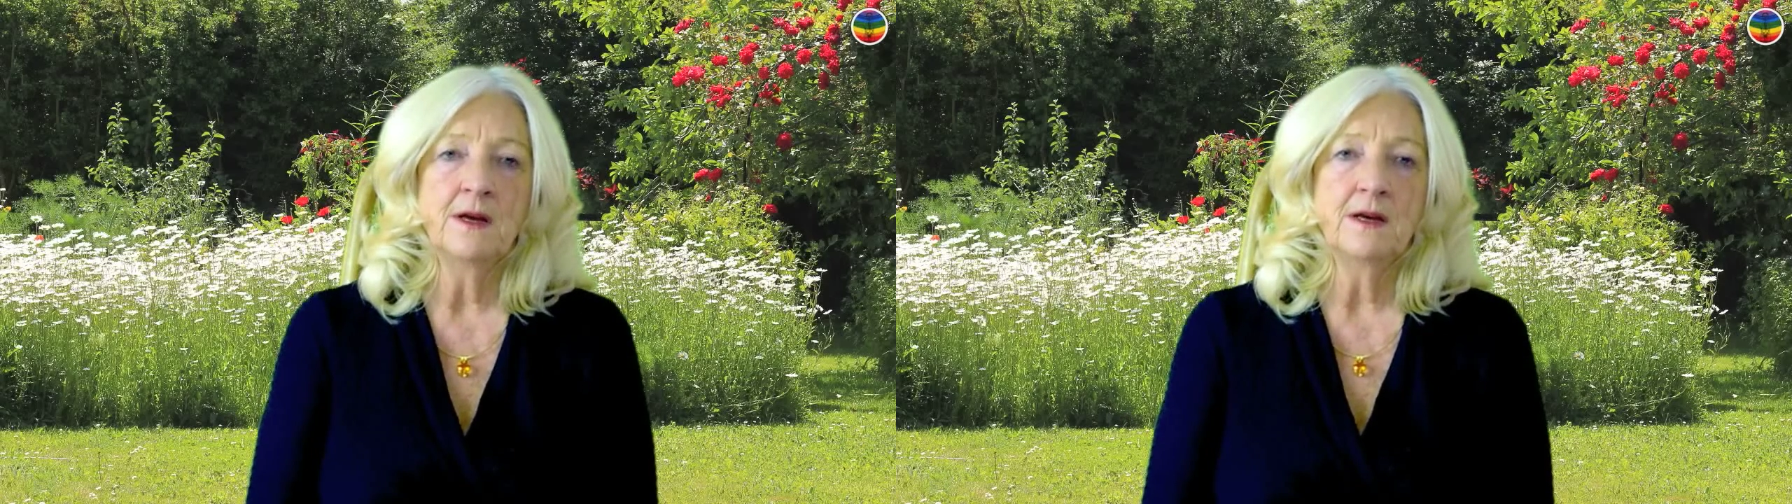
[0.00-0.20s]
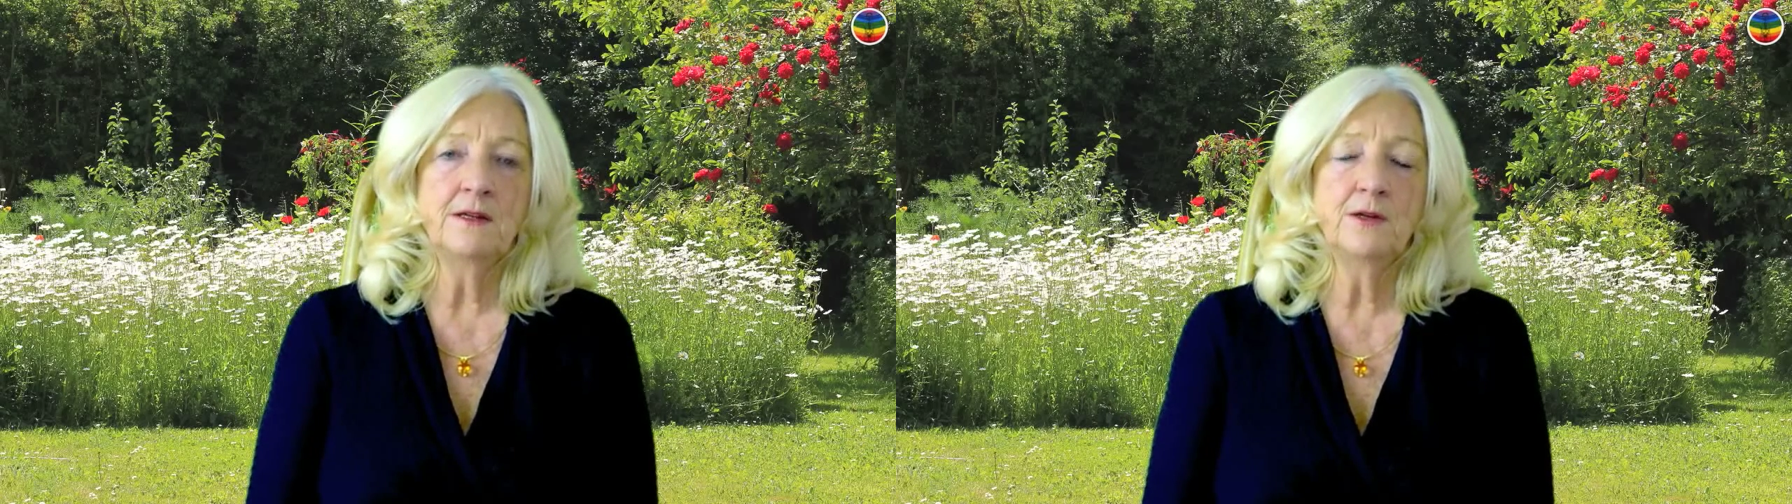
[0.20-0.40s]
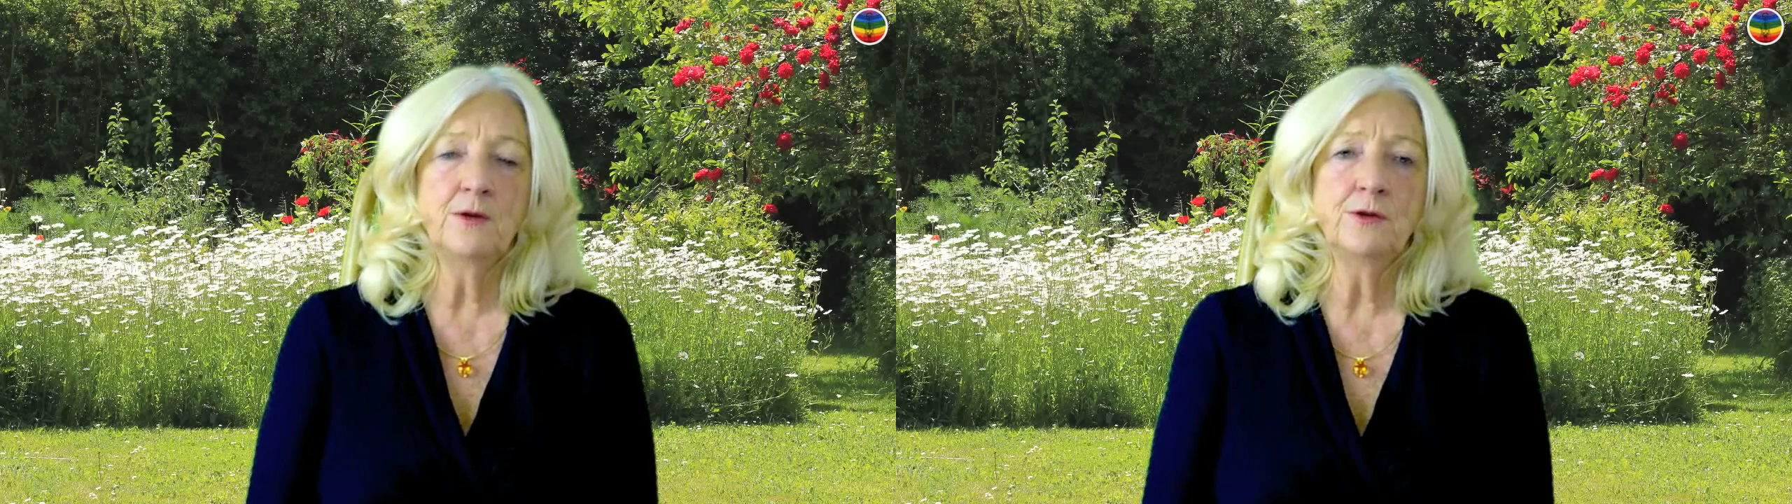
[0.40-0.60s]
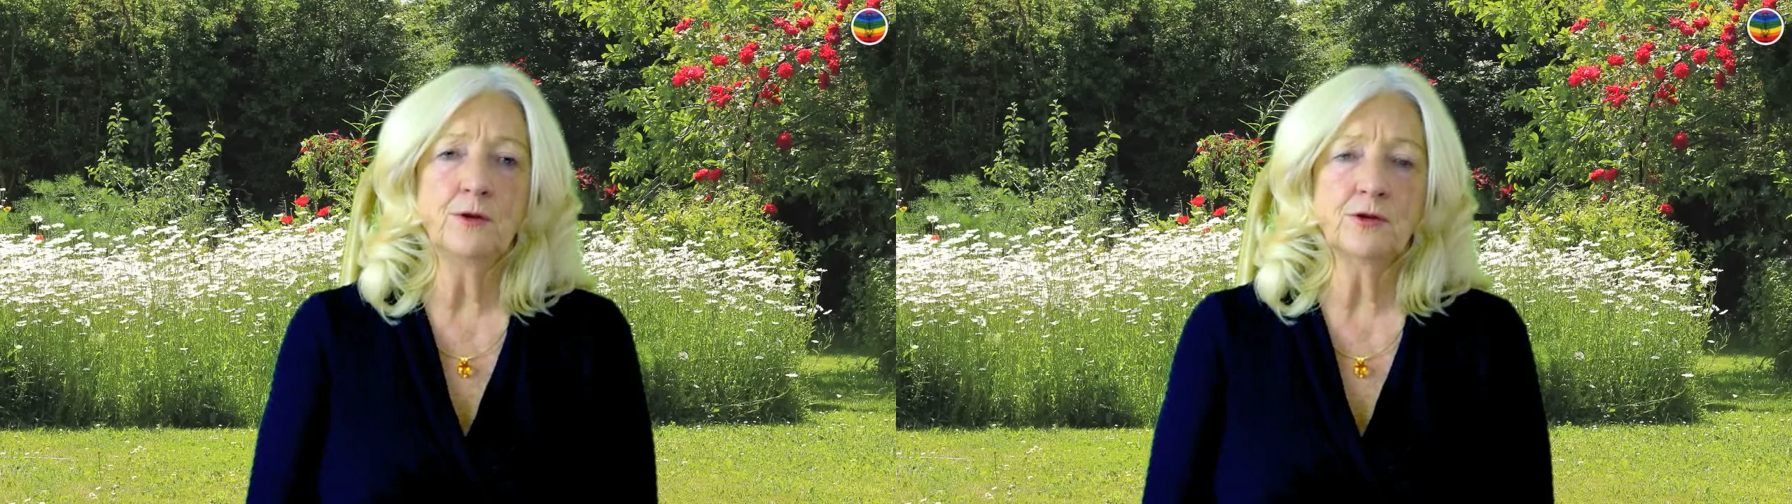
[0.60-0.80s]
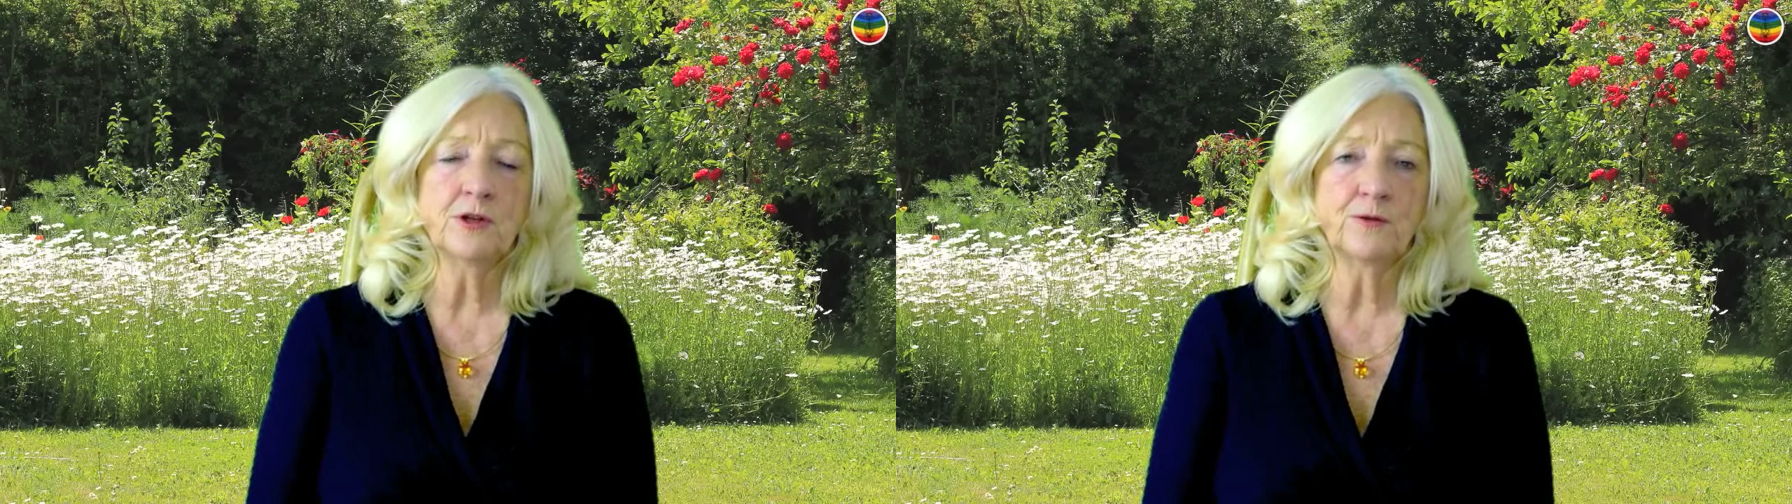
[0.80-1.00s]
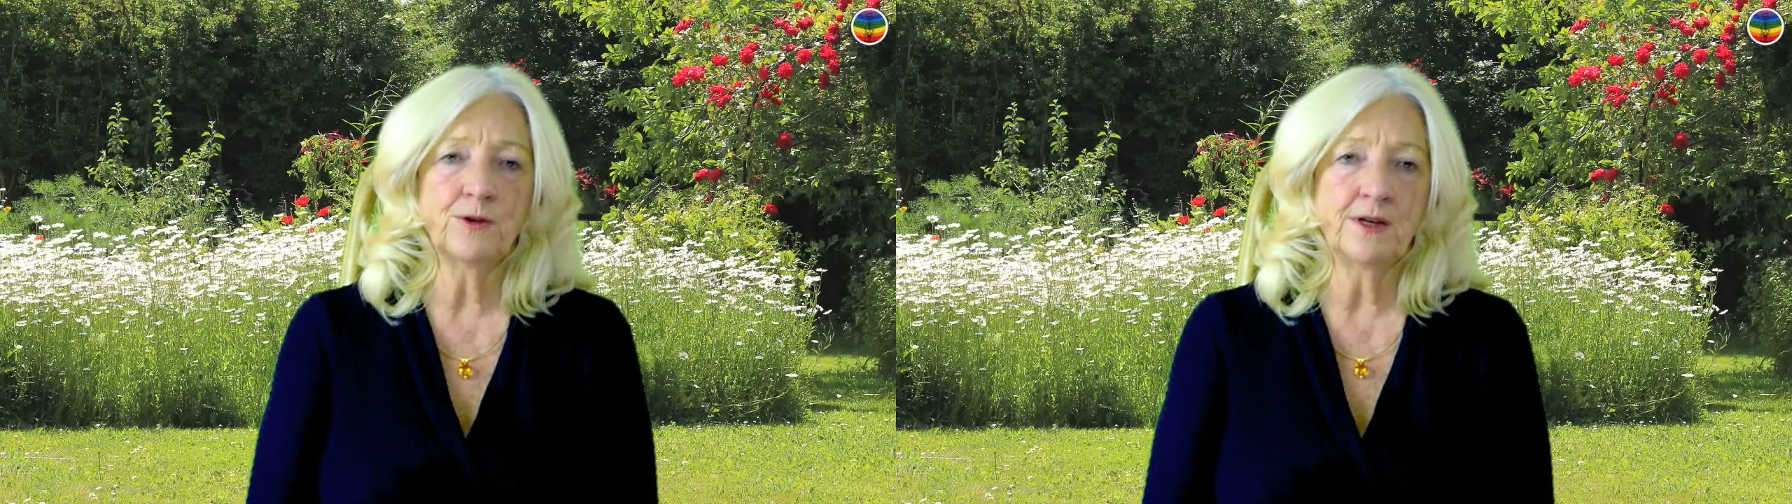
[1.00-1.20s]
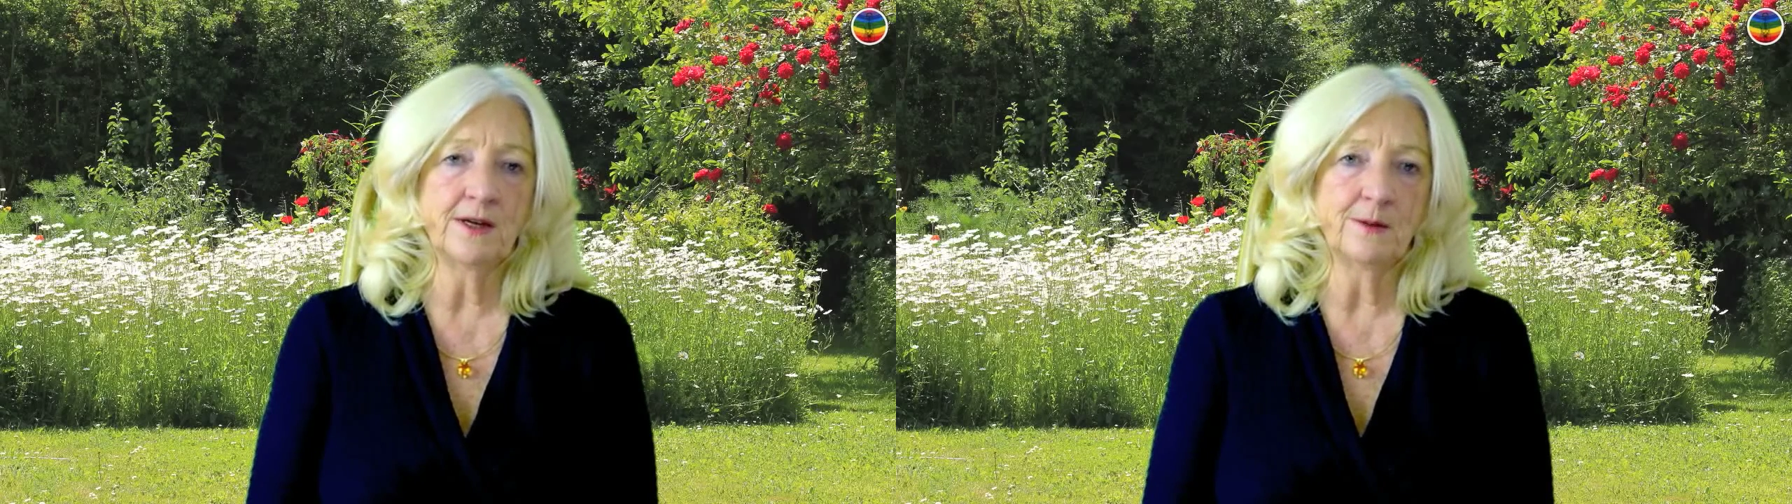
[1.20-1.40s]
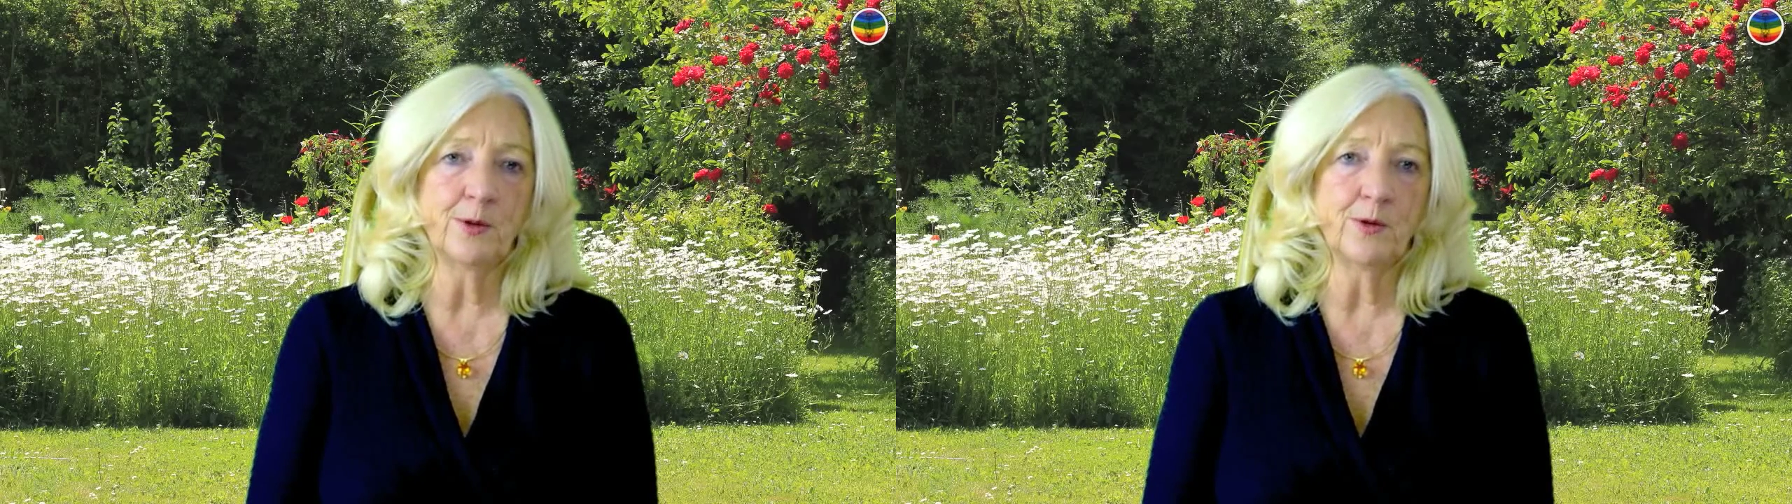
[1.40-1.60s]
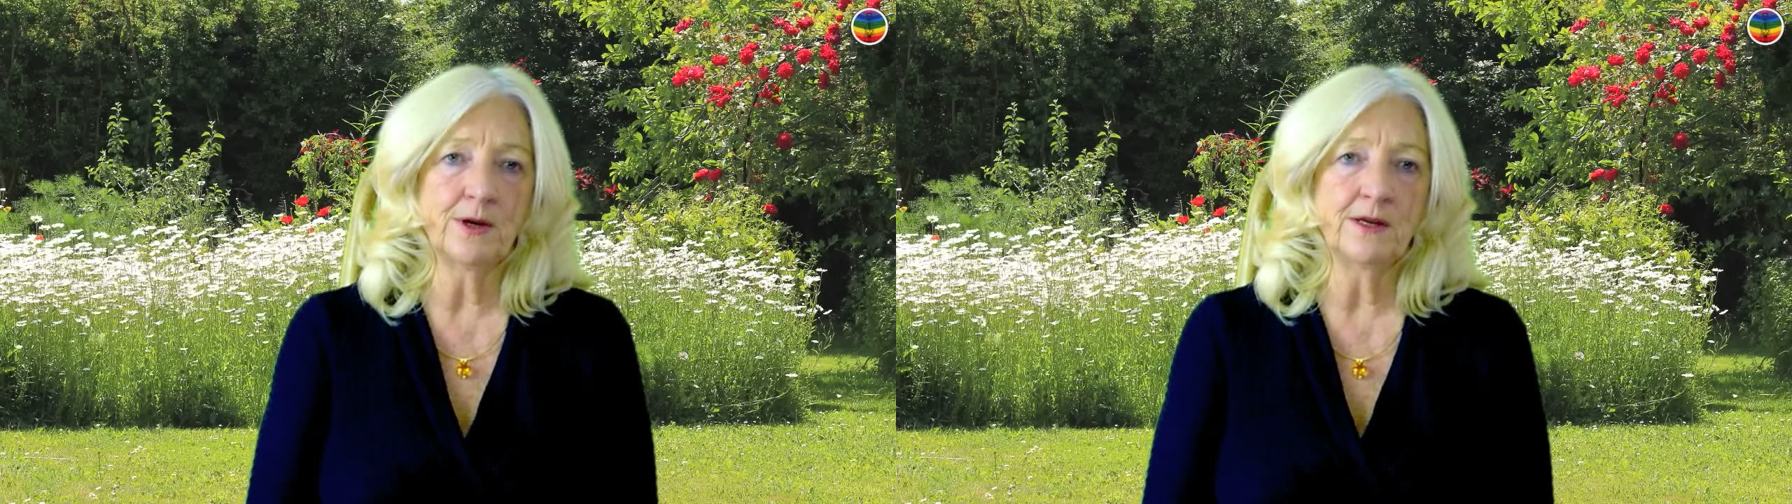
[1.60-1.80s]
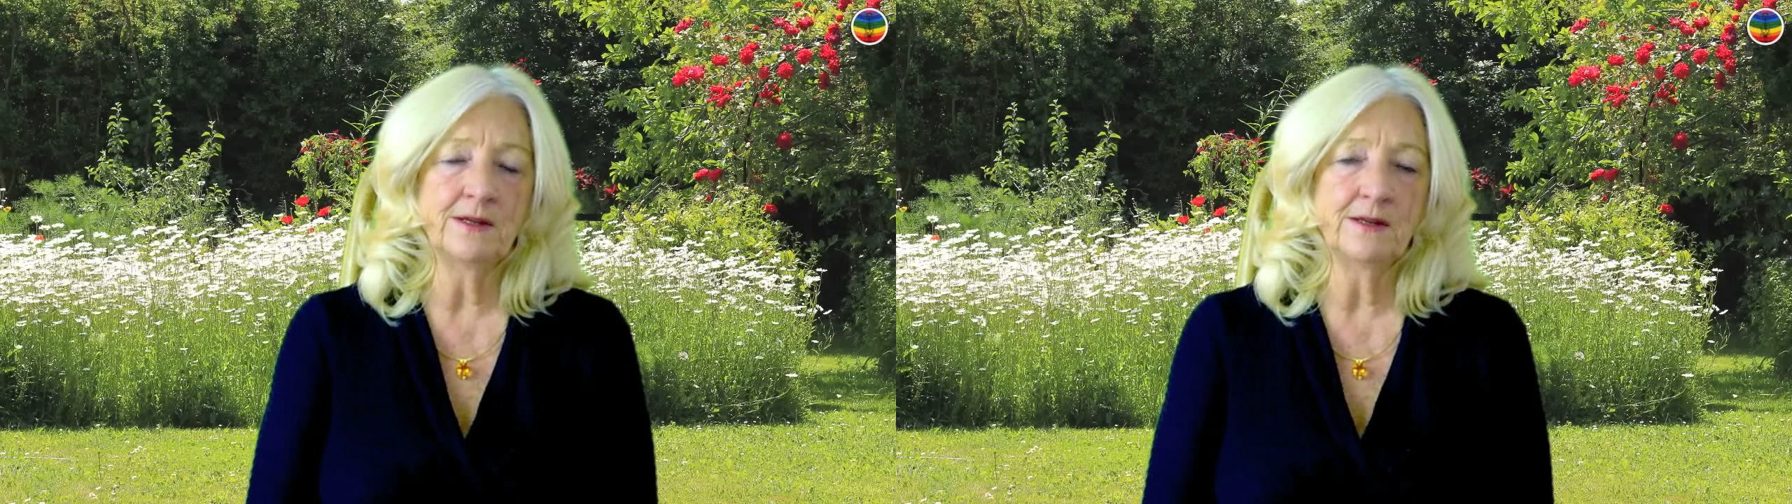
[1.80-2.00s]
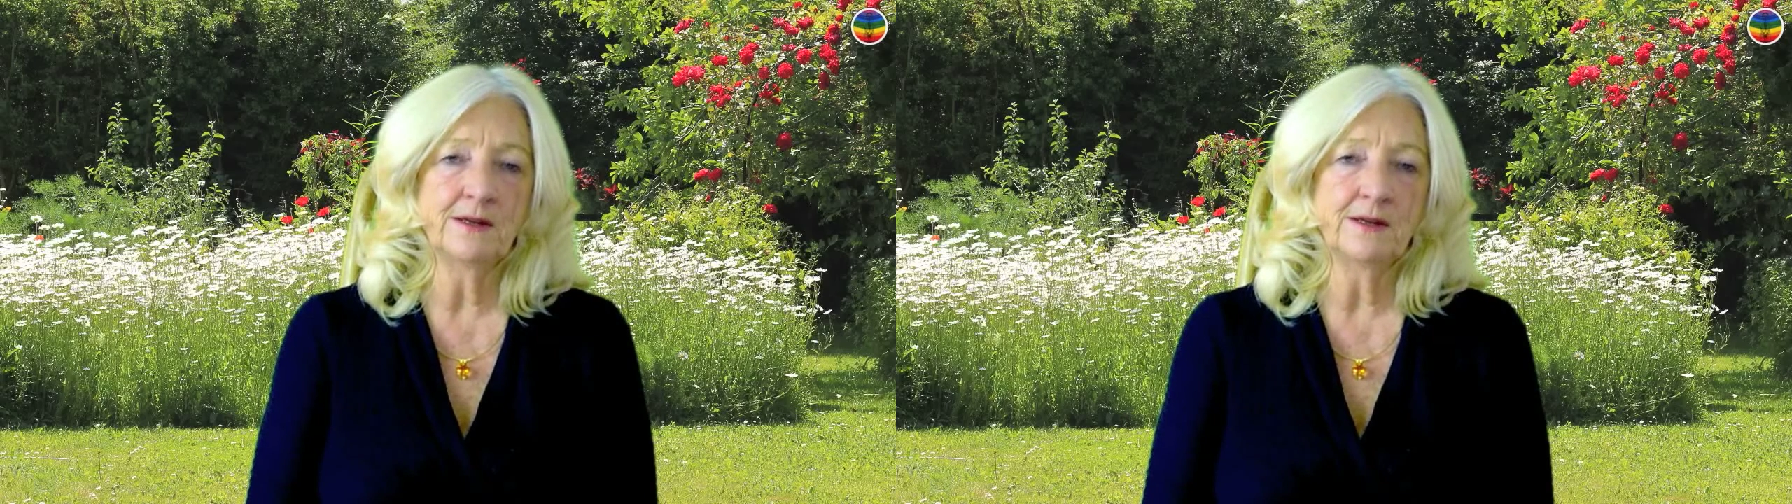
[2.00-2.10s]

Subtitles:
is used not just for little boys,